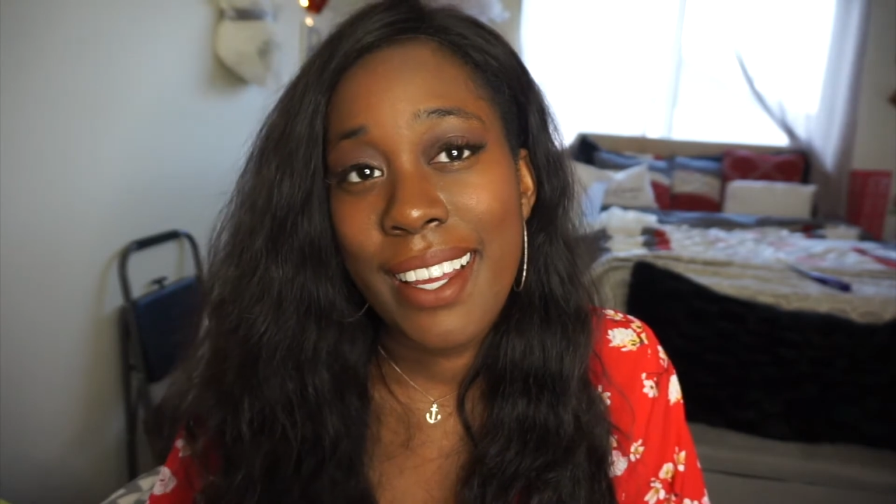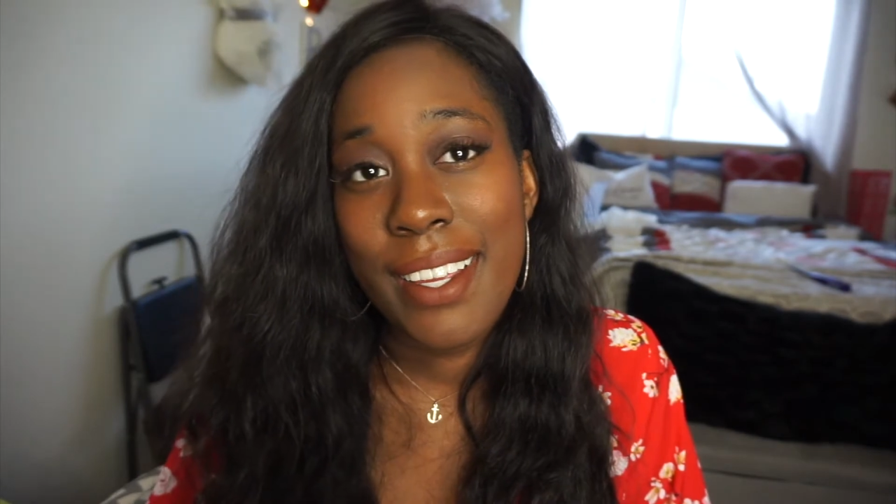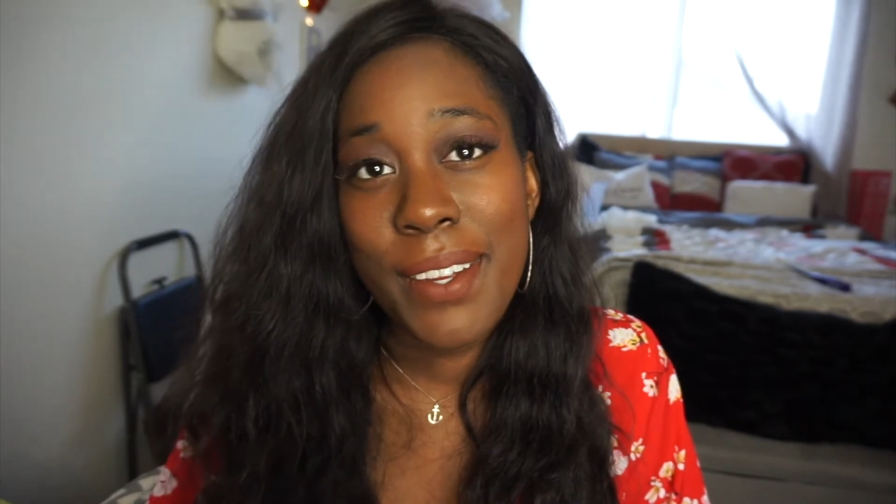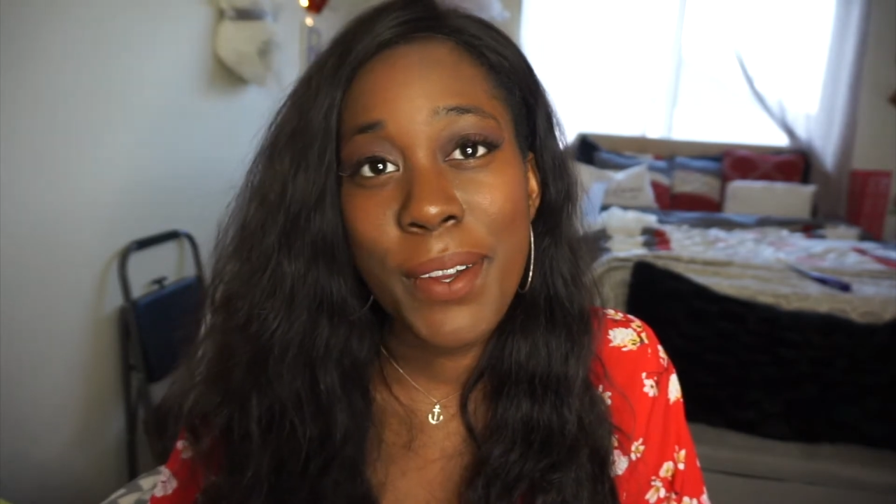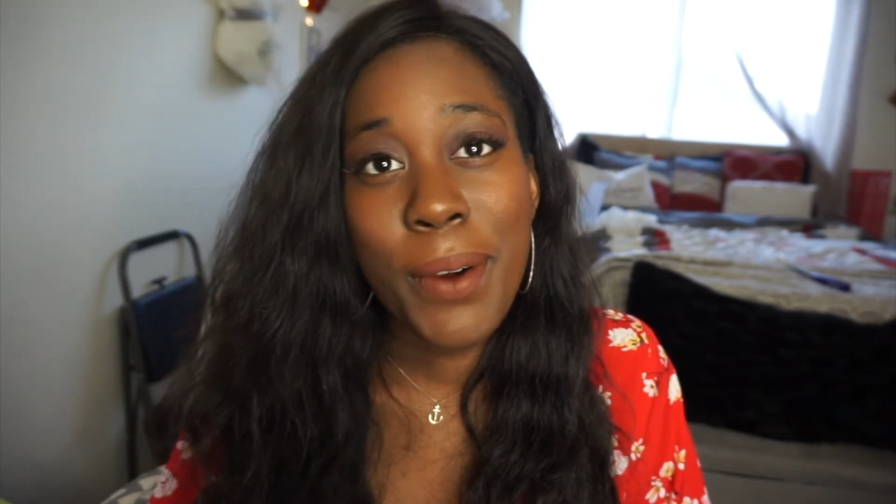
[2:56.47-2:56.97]

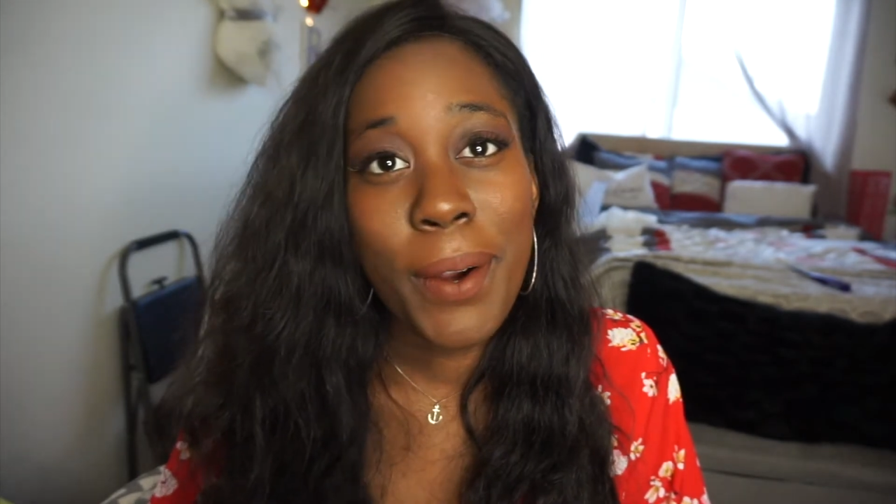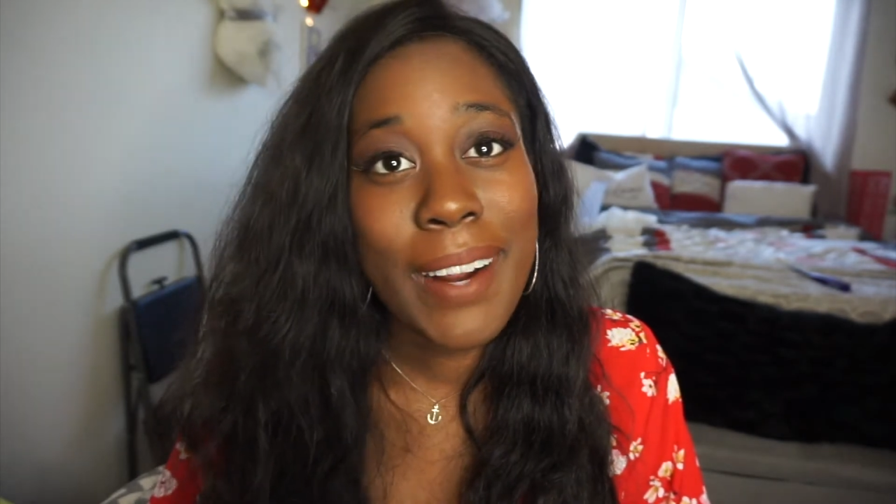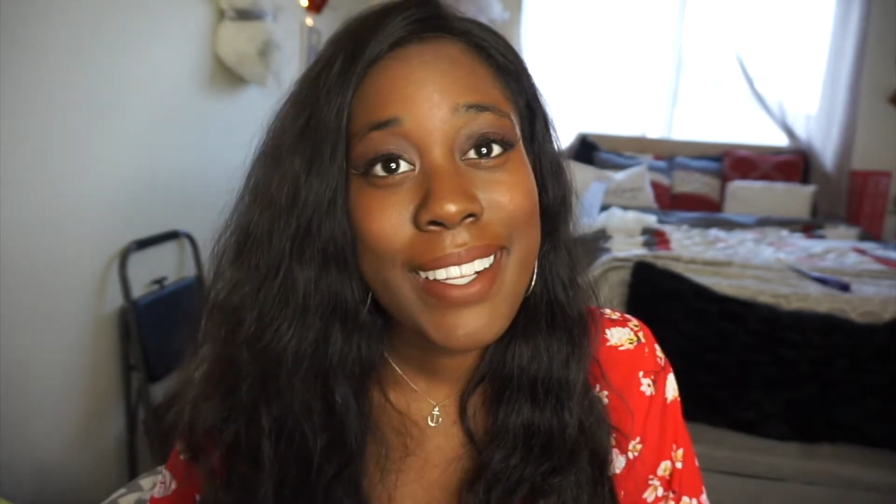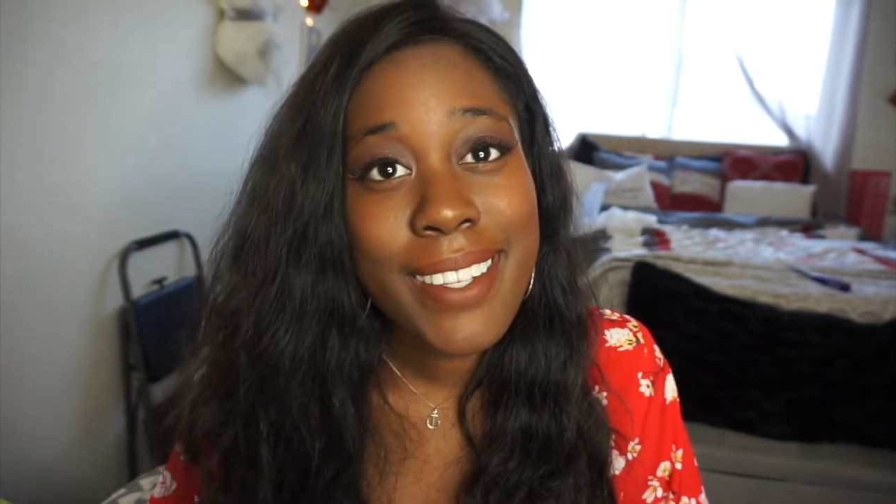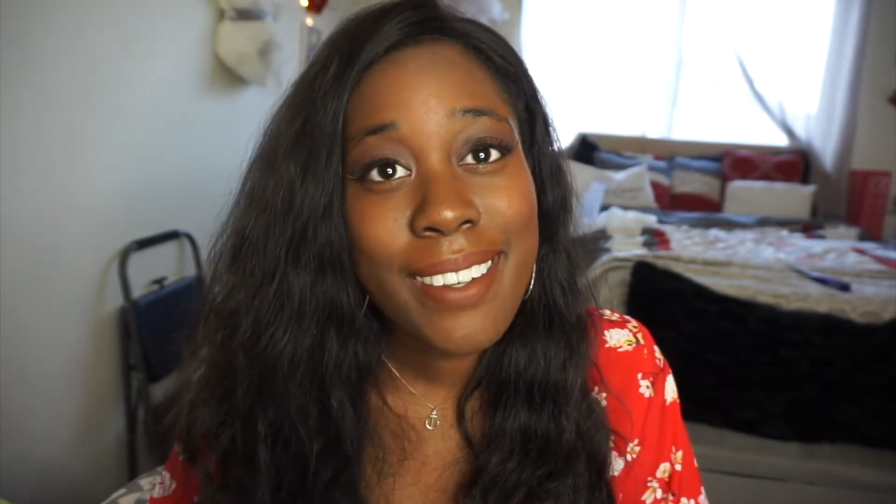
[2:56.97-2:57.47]
you know, a
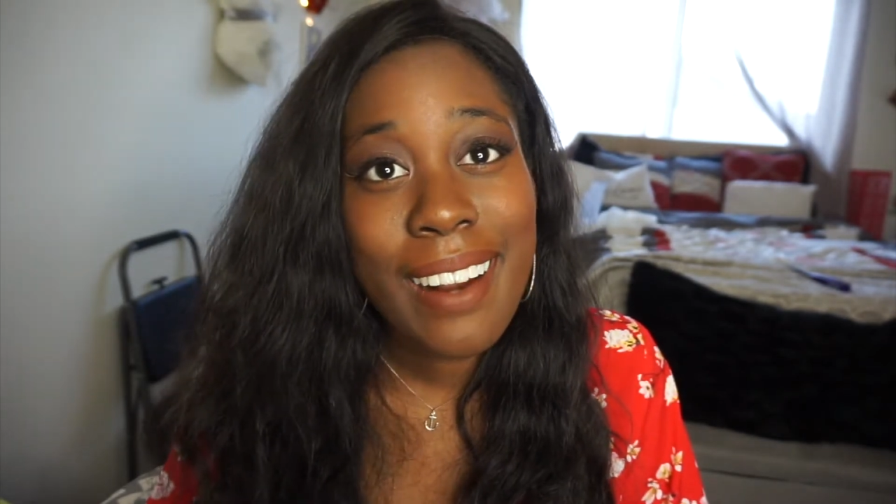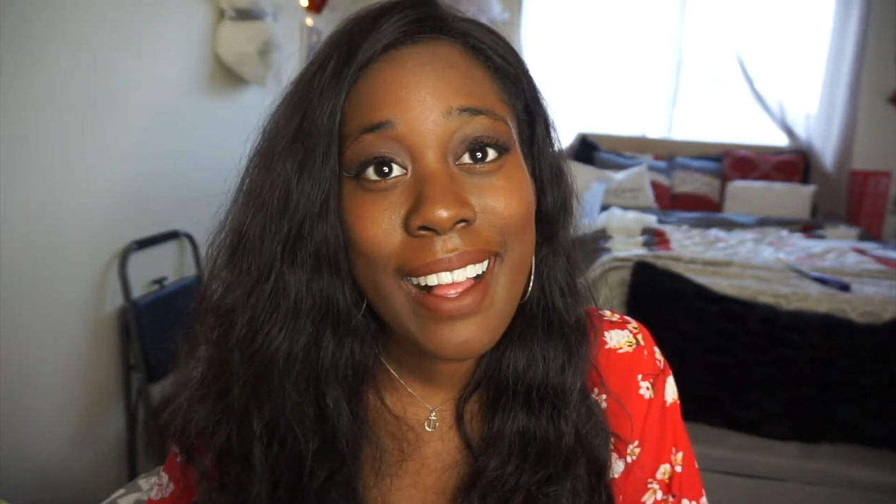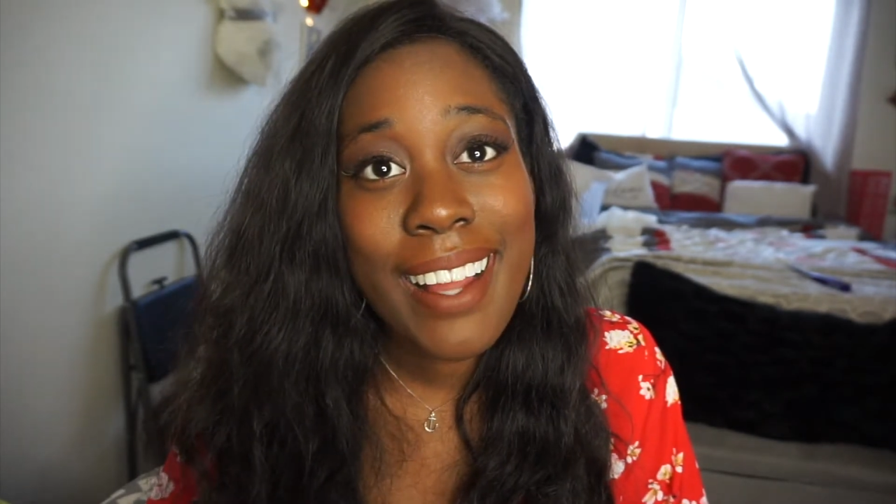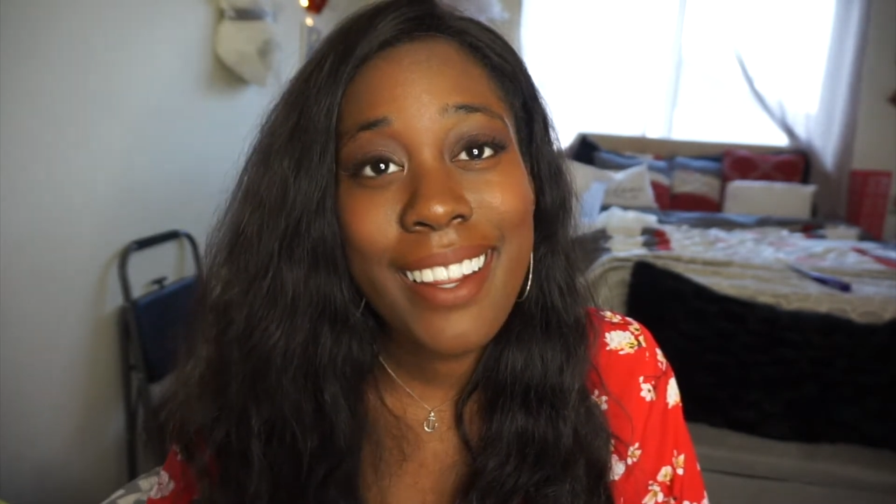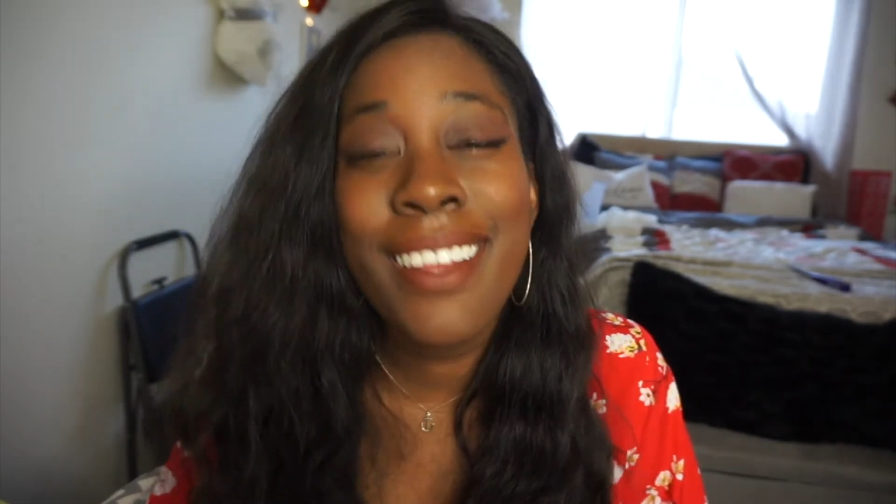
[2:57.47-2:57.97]

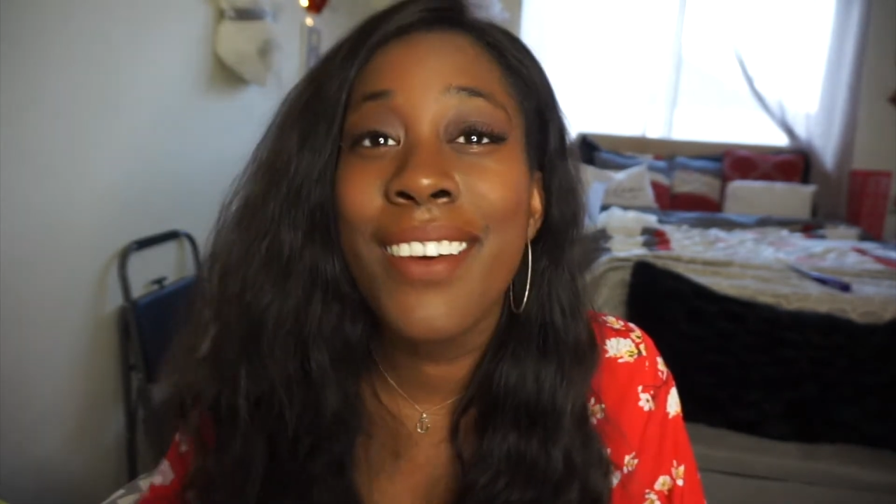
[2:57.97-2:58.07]
restaurant